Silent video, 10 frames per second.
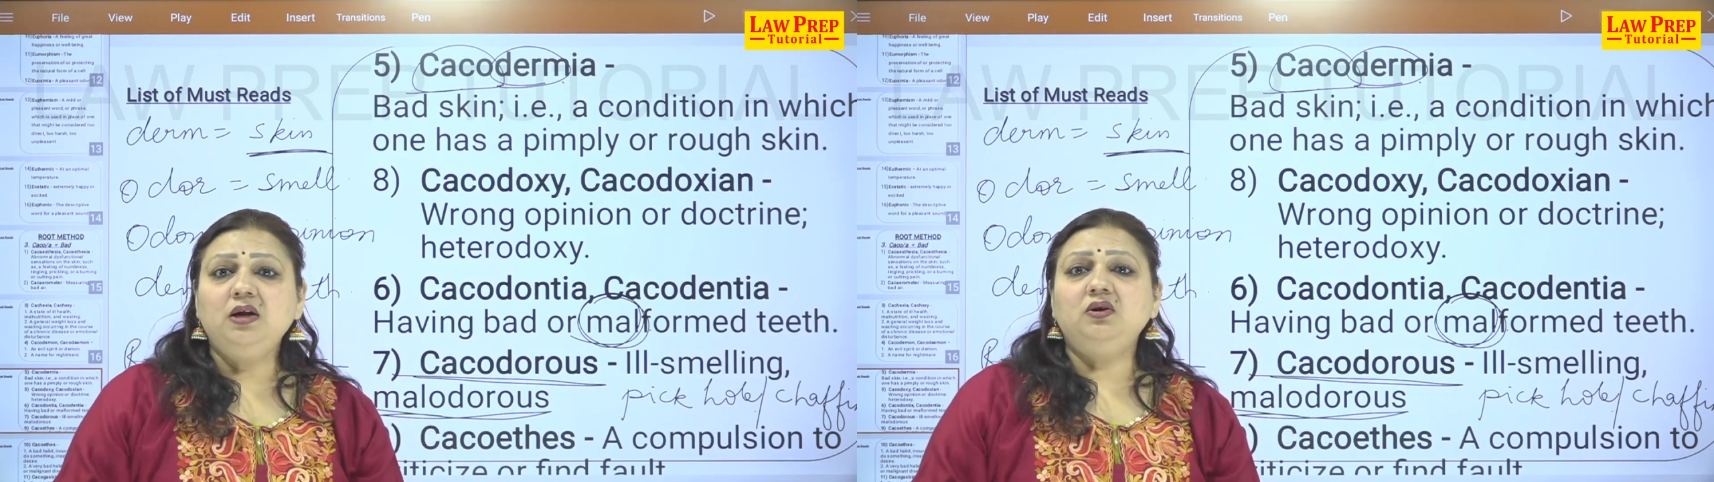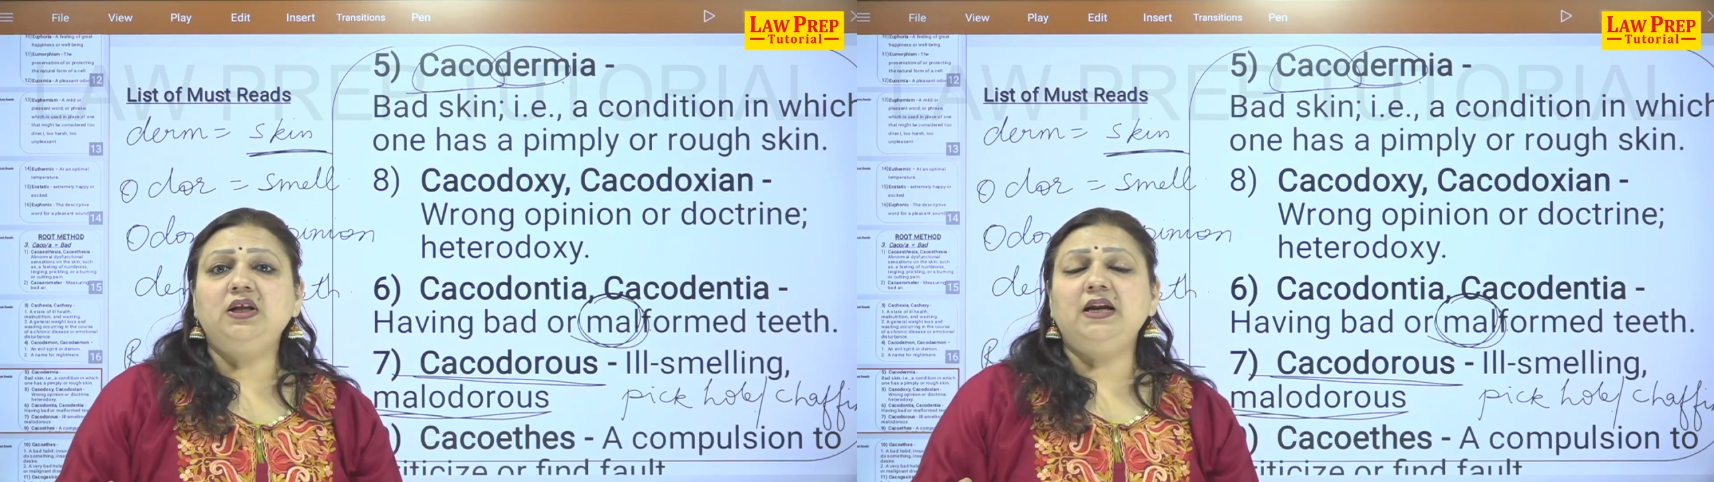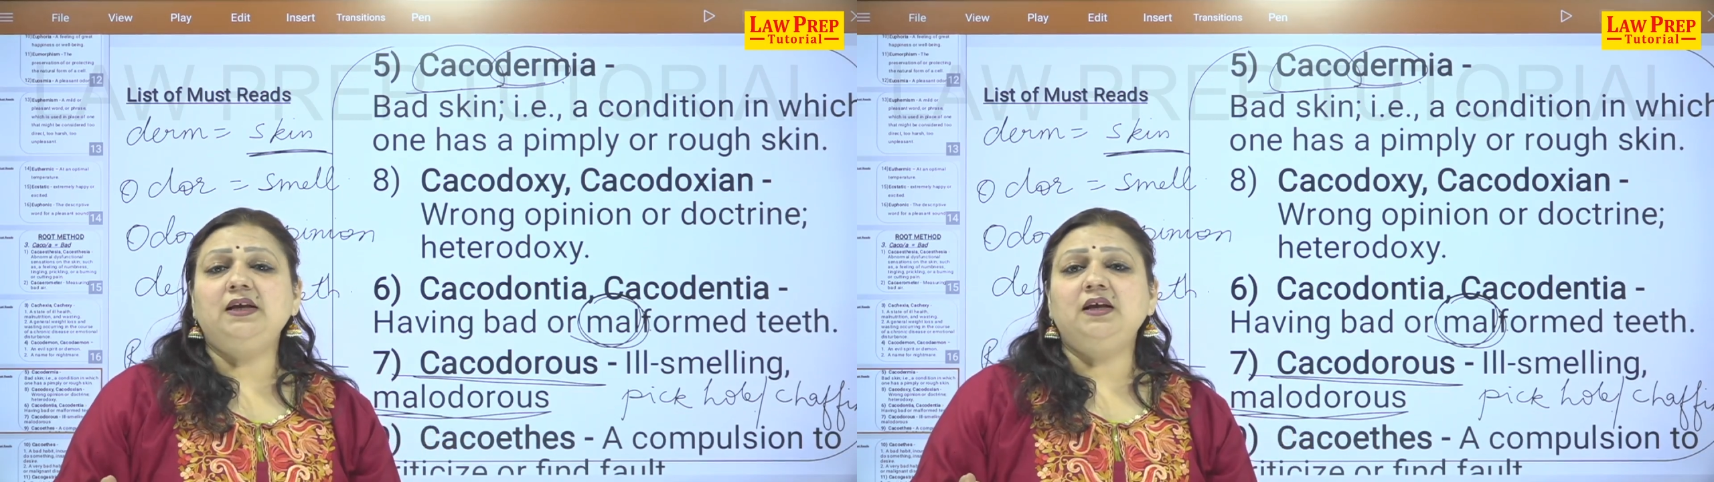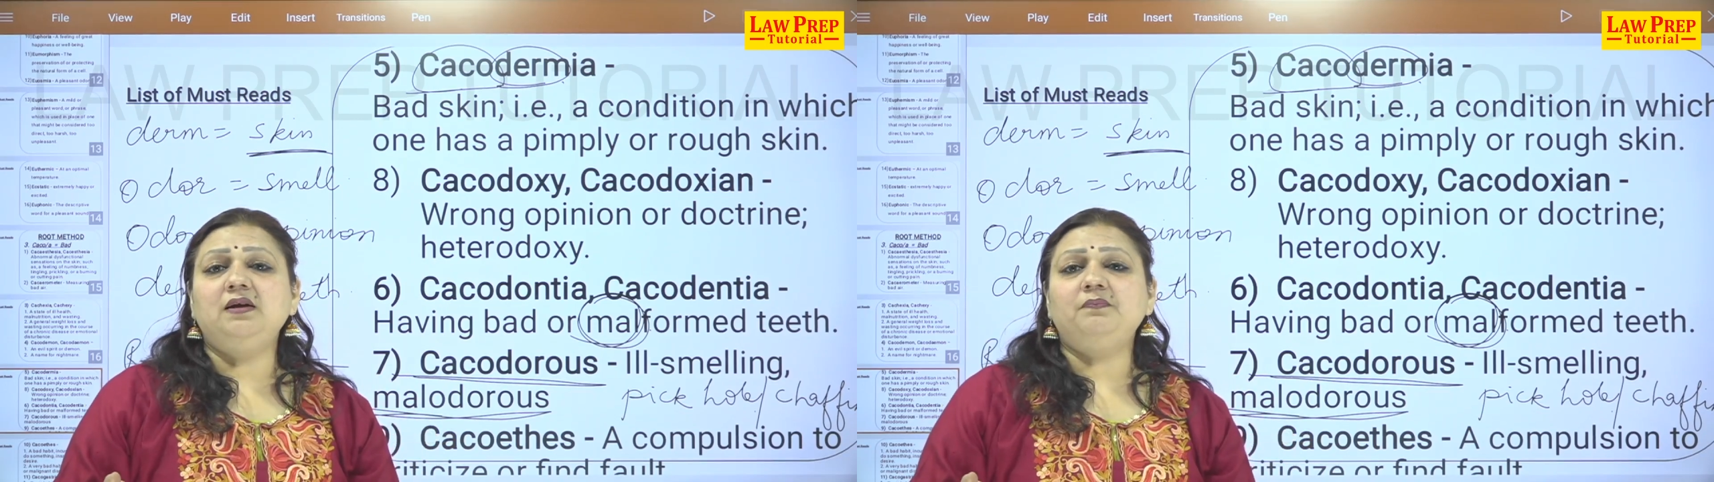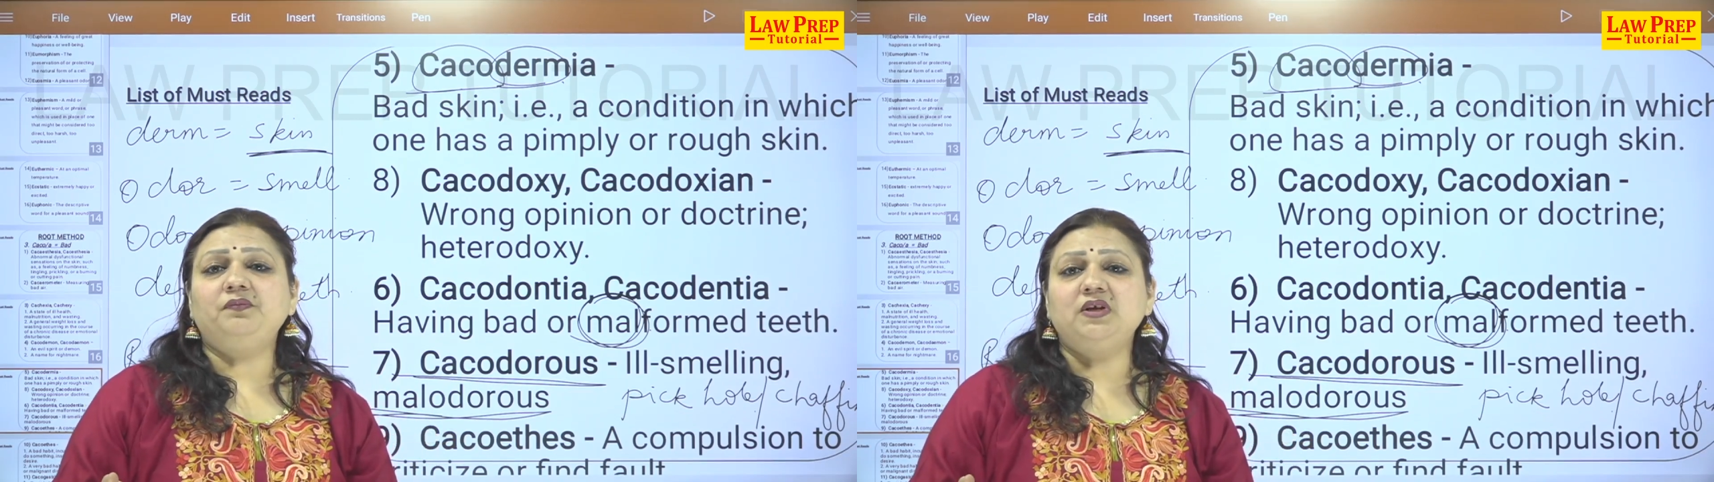telling
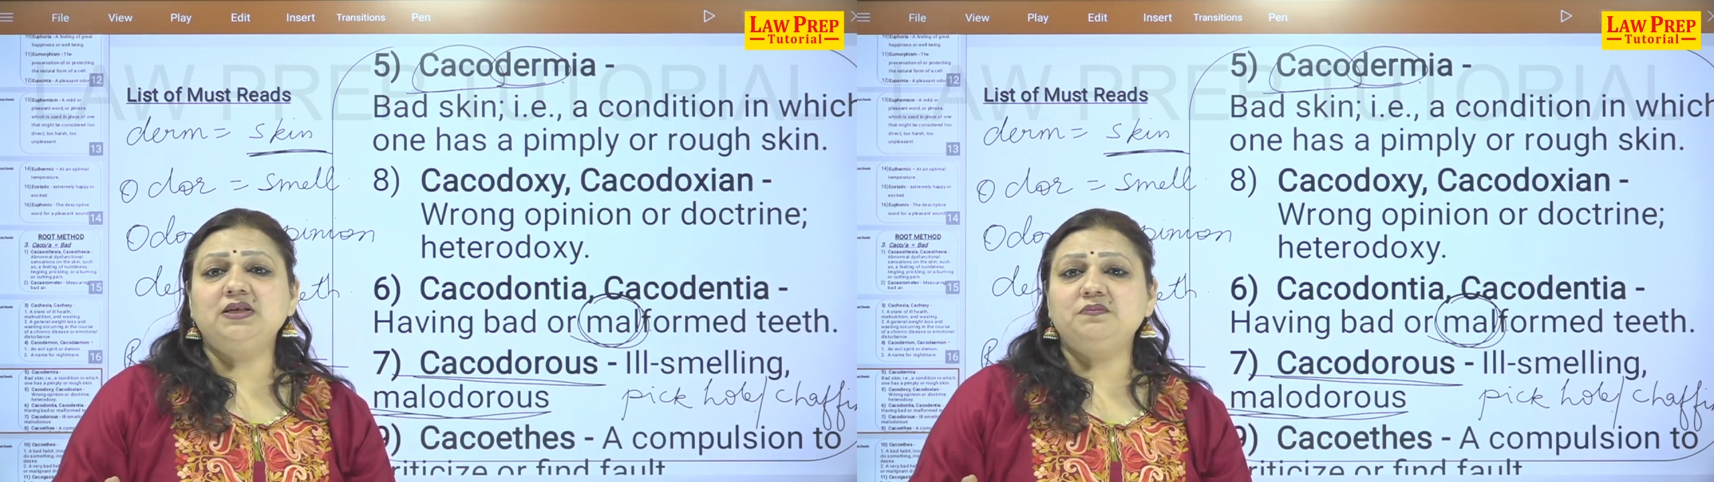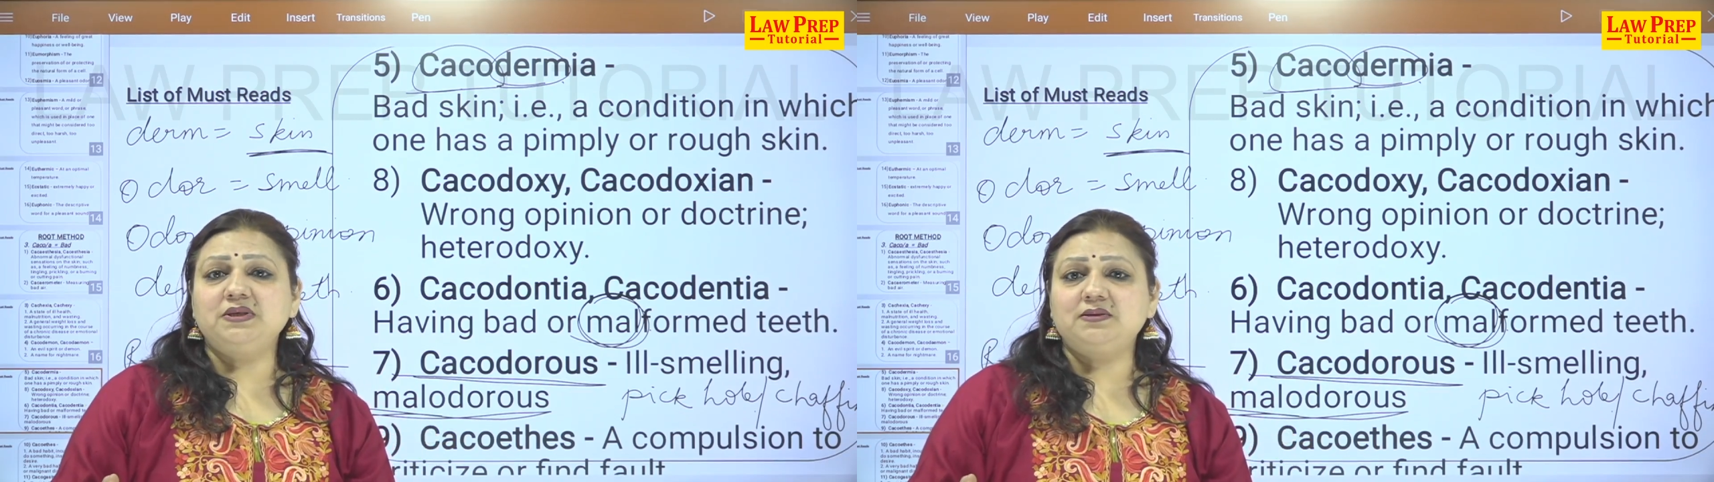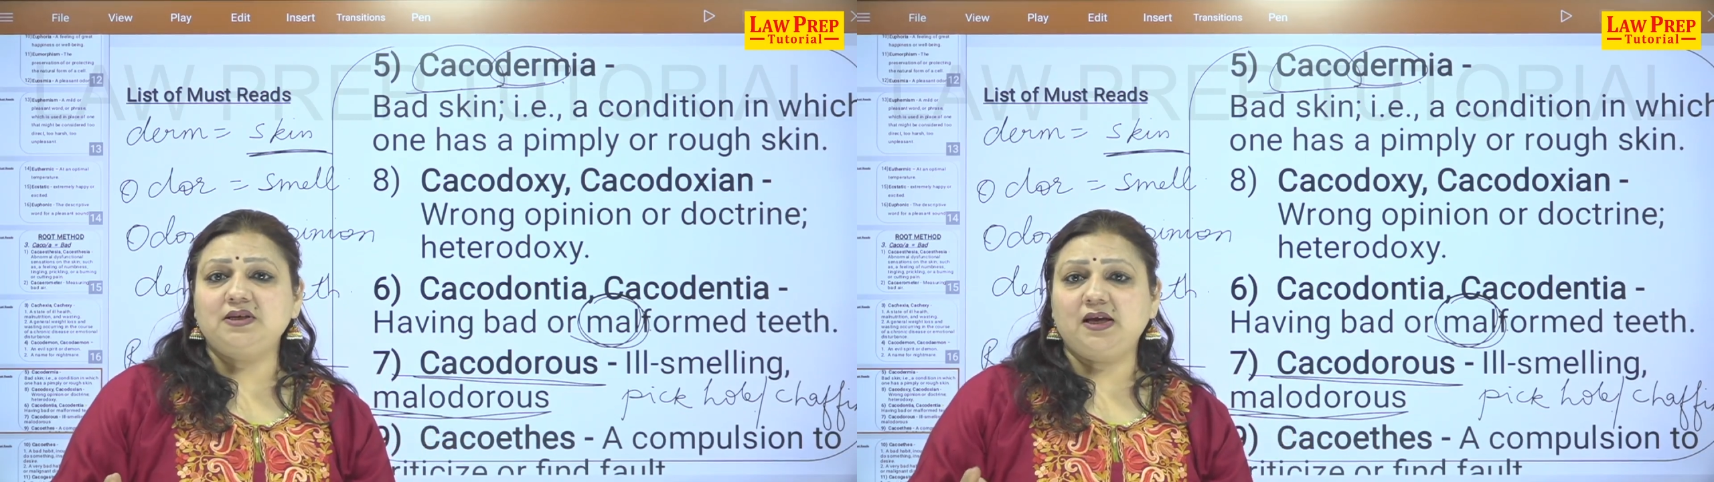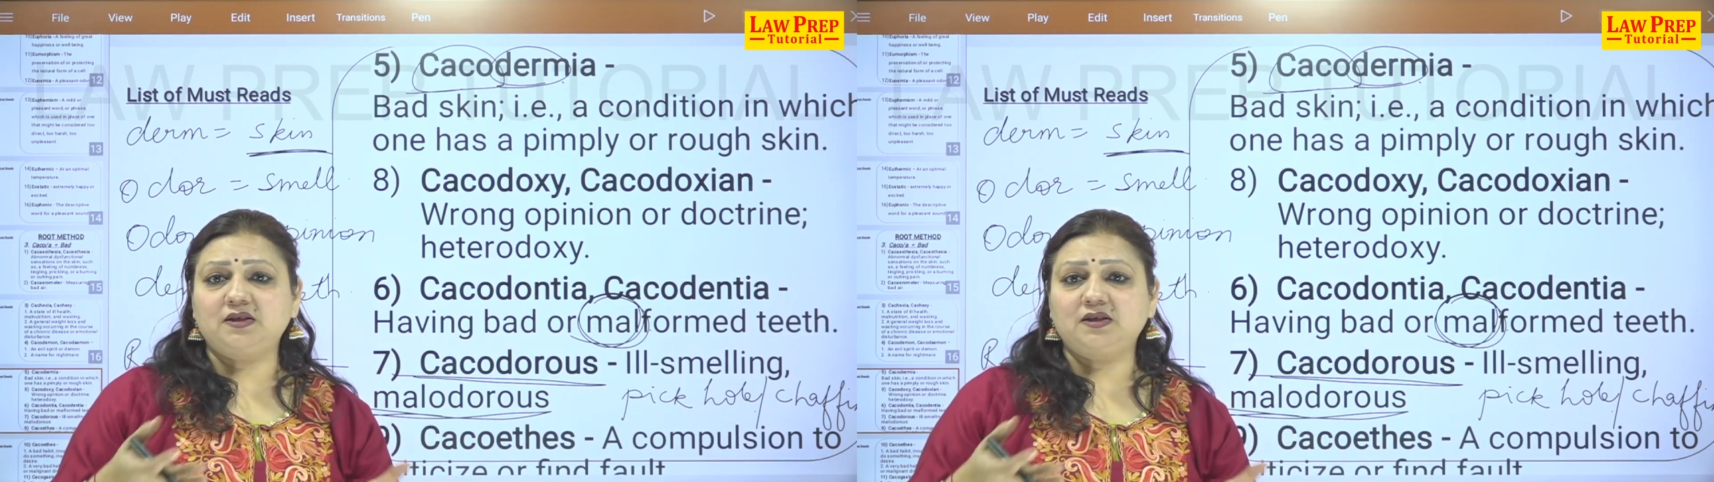him his mistake,